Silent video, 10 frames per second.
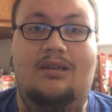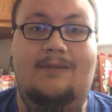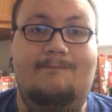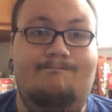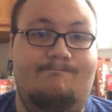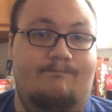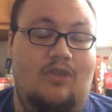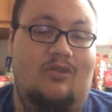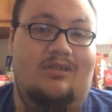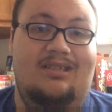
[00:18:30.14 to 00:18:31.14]
Um,
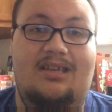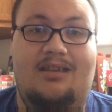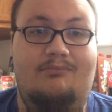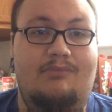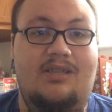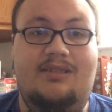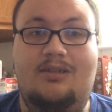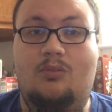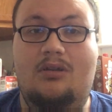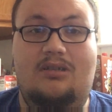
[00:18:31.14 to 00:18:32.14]
you can type
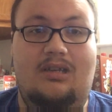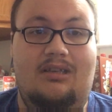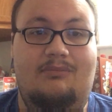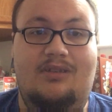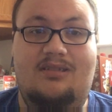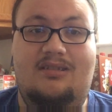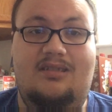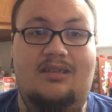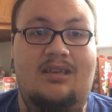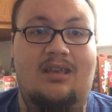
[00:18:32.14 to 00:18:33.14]
basic Word
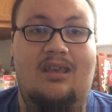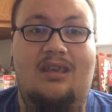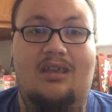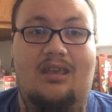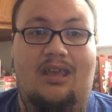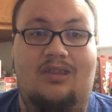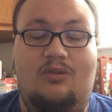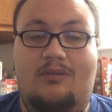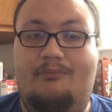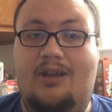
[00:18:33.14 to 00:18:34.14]
documents,
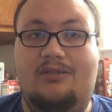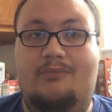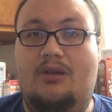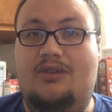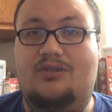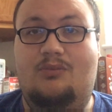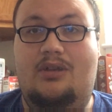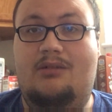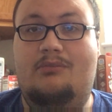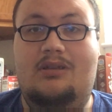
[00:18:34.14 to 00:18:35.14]
and you can barely browse the
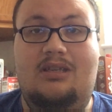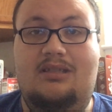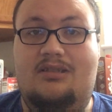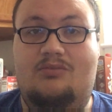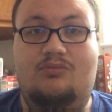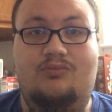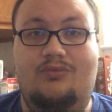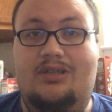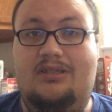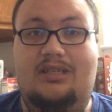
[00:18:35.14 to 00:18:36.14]
web. It's
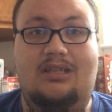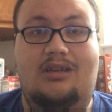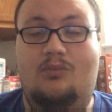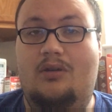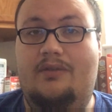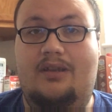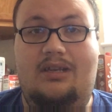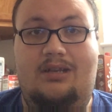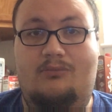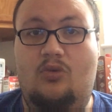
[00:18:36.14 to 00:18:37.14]
really not worth
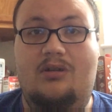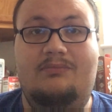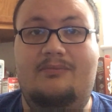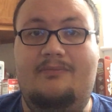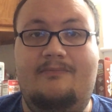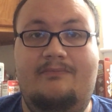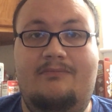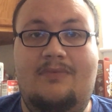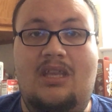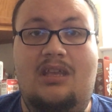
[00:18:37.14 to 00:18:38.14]
it anymore.
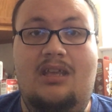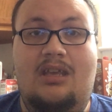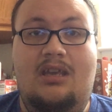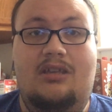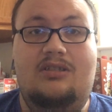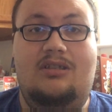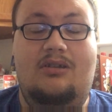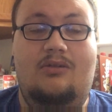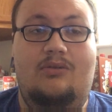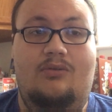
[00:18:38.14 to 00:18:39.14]

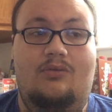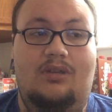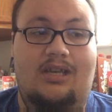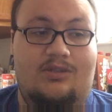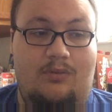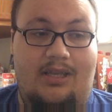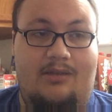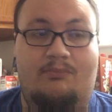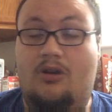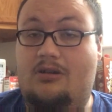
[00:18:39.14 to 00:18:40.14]
So next
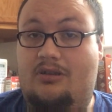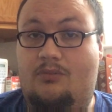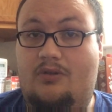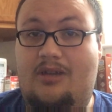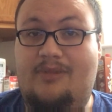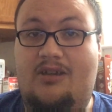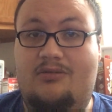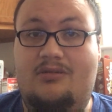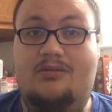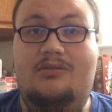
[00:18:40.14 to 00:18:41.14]
week, part two will come
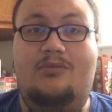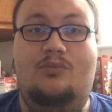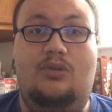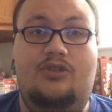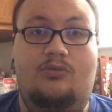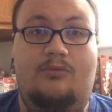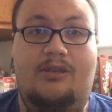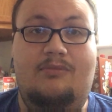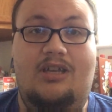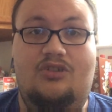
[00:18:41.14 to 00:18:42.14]
out, which will
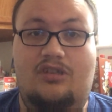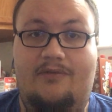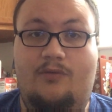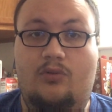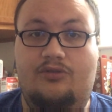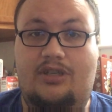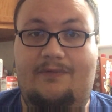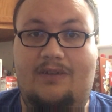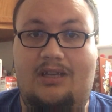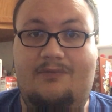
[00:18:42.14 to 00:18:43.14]
be my G four,
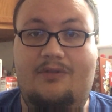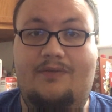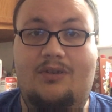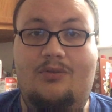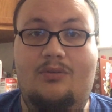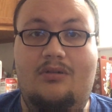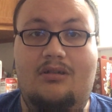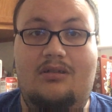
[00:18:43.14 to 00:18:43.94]
G five review